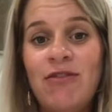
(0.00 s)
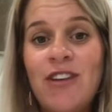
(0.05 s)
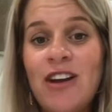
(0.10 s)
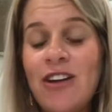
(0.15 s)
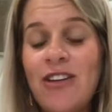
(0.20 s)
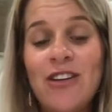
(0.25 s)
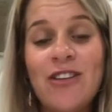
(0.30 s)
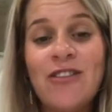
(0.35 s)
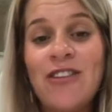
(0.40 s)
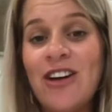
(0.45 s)

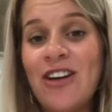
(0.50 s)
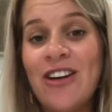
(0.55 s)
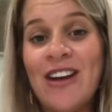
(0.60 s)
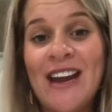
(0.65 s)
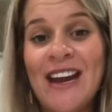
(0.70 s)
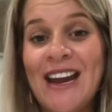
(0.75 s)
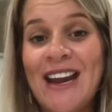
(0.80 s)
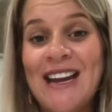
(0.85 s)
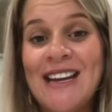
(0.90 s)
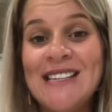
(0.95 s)
very, very
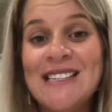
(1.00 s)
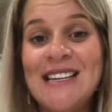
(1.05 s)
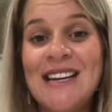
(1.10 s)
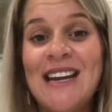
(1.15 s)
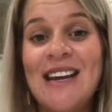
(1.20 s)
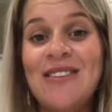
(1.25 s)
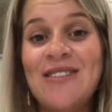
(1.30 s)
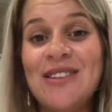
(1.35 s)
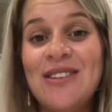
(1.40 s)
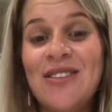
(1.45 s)

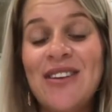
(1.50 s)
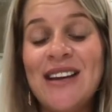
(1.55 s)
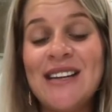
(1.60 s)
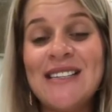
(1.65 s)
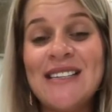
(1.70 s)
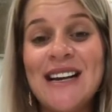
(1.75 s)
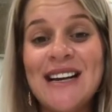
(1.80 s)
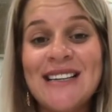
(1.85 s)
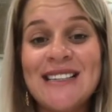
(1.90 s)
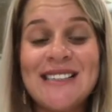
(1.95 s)
easy. It was
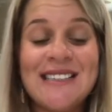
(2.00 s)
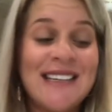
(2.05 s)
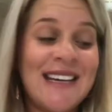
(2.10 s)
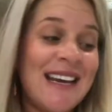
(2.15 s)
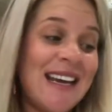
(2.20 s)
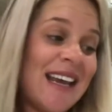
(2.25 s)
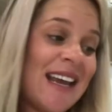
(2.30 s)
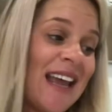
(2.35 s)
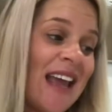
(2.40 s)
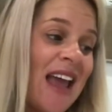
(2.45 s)

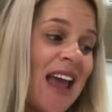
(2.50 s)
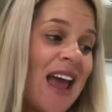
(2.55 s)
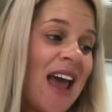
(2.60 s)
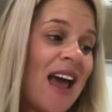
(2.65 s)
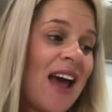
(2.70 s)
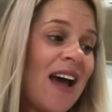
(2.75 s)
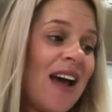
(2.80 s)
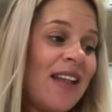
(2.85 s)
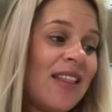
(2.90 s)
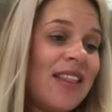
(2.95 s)
fantastic.
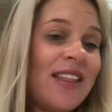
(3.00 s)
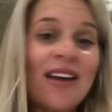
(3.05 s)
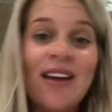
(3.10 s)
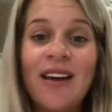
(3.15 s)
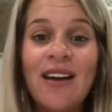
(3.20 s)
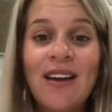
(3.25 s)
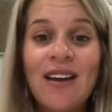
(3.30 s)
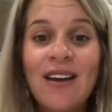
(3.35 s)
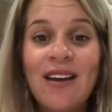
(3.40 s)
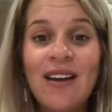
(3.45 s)

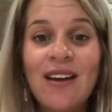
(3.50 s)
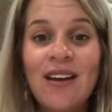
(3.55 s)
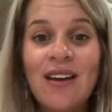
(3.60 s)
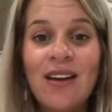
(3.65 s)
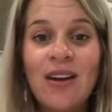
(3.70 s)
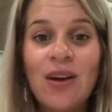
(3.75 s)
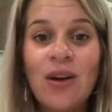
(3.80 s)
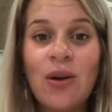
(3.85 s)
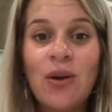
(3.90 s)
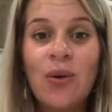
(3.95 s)
The
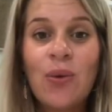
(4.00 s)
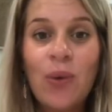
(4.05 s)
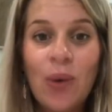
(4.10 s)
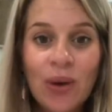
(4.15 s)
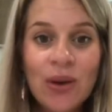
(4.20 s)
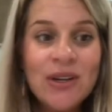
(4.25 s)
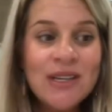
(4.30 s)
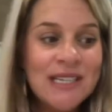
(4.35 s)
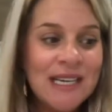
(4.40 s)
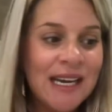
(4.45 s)

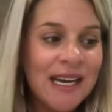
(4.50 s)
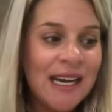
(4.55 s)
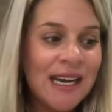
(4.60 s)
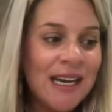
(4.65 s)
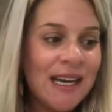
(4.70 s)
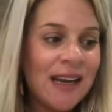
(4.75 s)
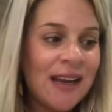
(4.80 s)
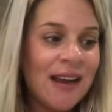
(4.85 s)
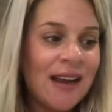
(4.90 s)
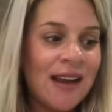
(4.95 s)
quality
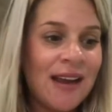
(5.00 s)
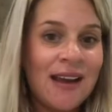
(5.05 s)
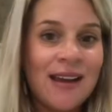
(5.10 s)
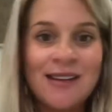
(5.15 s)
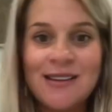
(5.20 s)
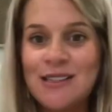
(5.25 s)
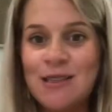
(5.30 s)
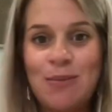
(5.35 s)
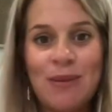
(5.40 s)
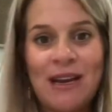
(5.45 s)

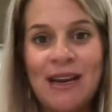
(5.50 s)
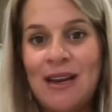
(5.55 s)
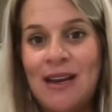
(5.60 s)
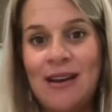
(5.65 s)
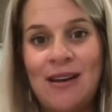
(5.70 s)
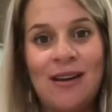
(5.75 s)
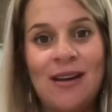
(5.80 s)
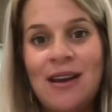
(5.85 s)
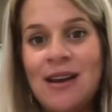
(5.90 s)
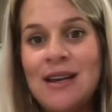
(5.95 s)
has been
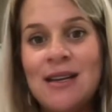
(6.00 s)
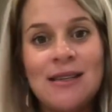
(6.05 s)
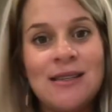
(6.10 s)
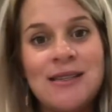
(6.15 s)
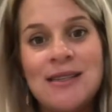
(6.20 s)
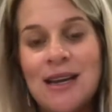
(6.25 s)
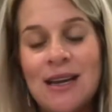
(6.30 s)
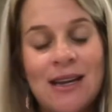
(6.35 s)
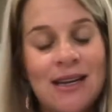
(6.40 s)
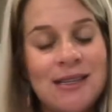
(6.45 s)

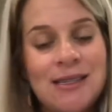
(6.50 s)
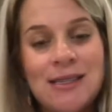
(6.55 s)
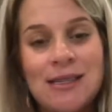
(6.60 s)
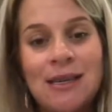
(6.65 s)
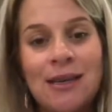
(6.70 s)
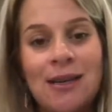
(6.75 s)
second to